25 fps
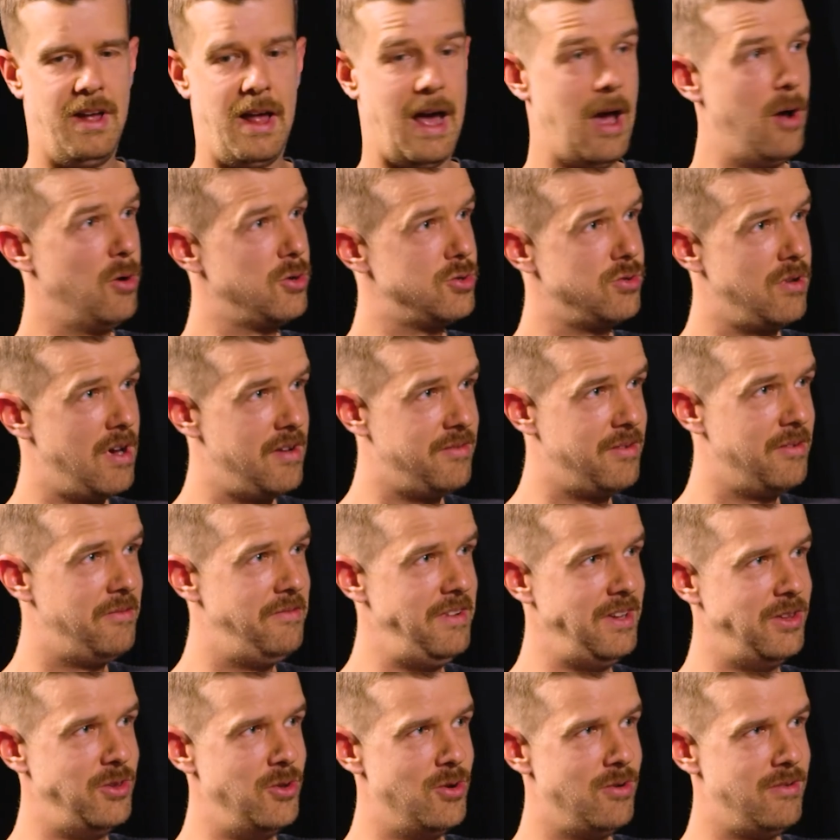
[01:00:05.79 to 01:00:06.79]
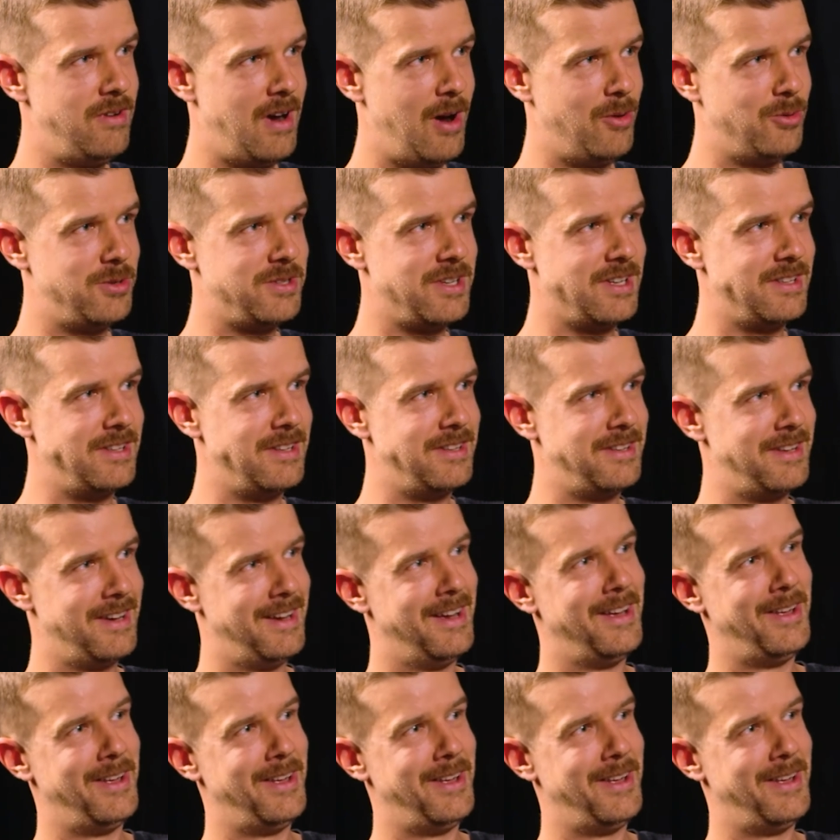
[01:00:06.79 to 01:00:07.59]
I also have a video. I will send it.